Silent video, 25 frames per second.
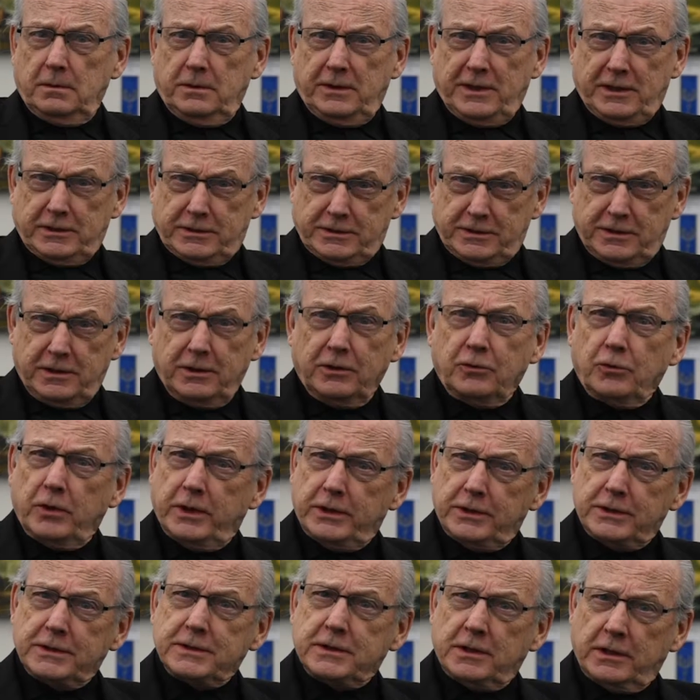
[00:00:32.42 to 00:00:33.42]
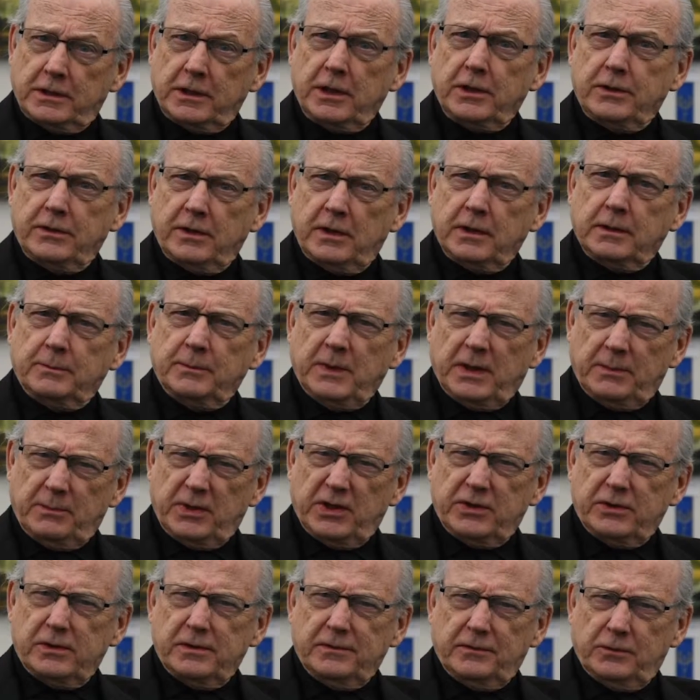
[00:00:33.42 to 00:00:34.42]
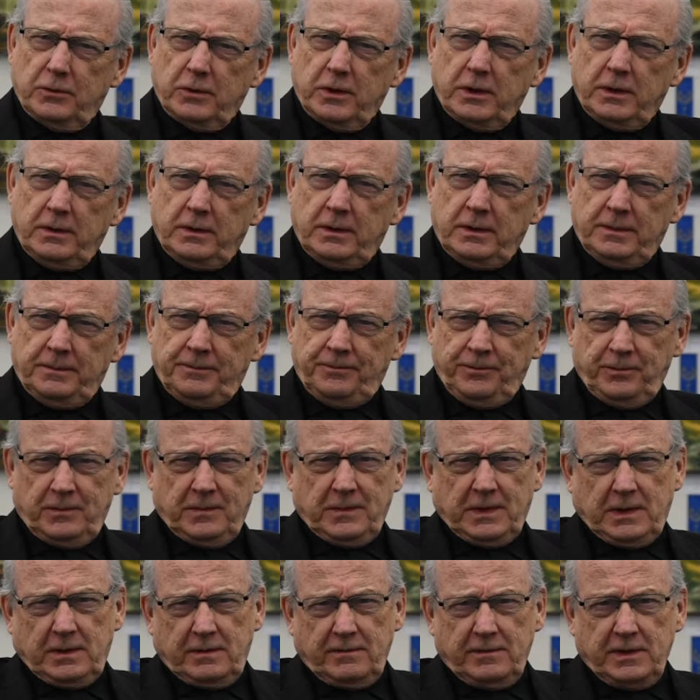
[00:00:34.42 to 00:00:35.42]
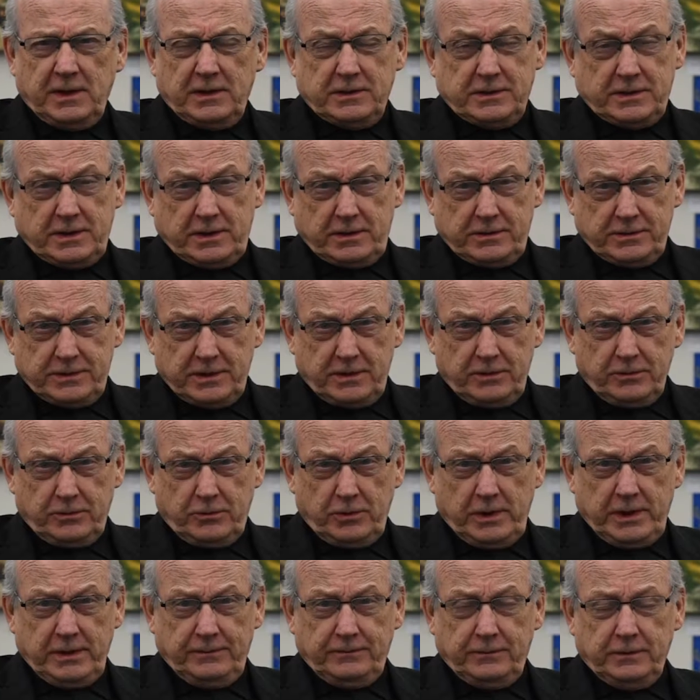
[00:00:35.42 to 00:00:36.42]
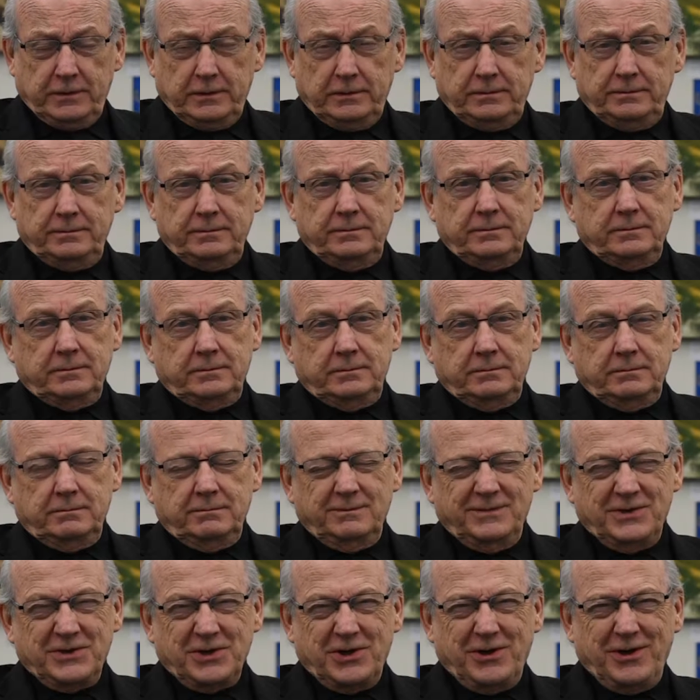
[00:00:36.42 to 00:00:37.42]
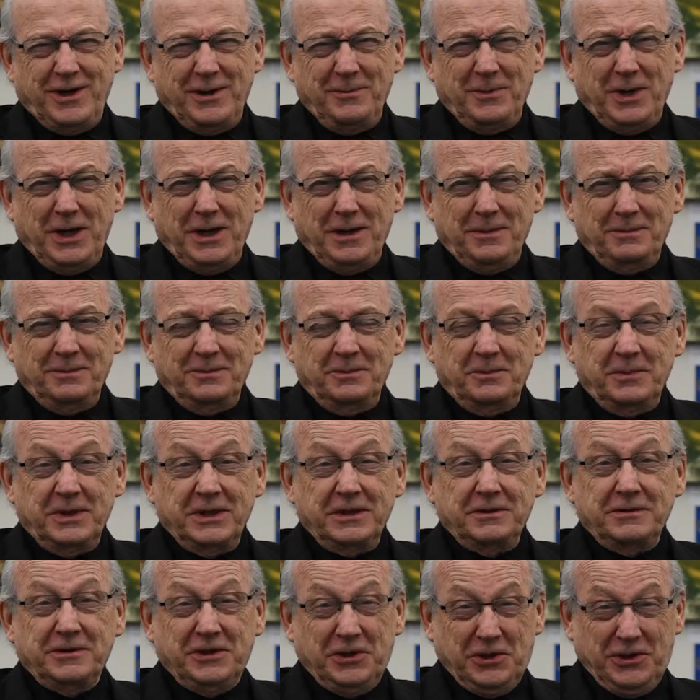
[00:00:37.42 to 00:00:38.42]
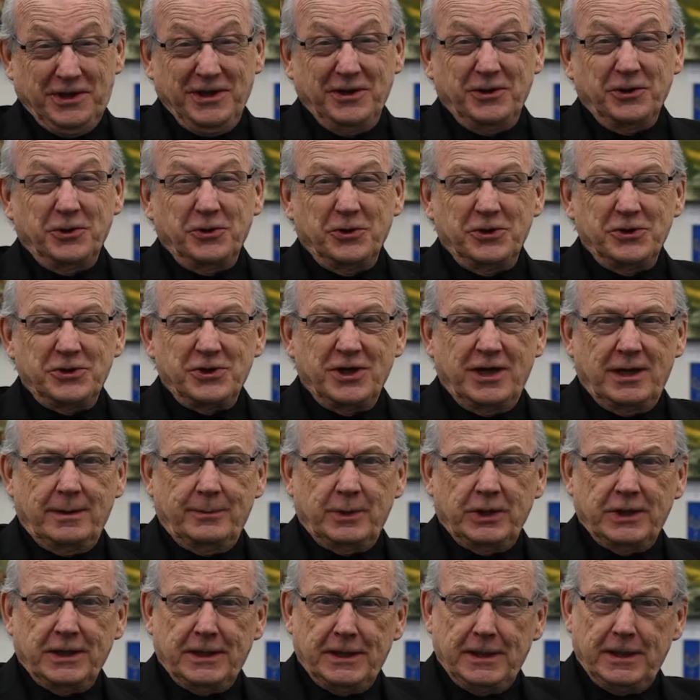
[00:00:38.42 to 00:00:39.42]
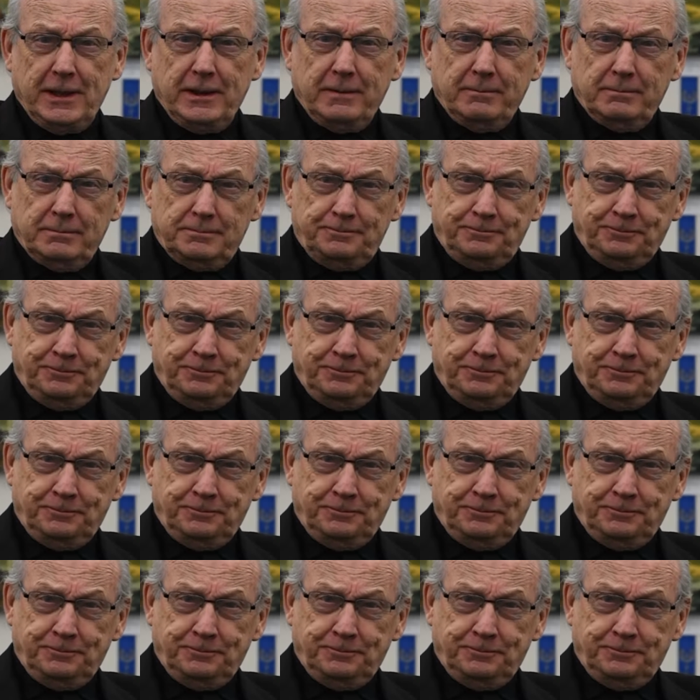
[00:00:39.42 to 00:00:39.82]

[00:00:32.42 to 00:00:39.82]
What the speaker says: That's the greatest thing I thank my mother for. If that sounds ungrateful, sorry, Mom, but you did a good job on the name.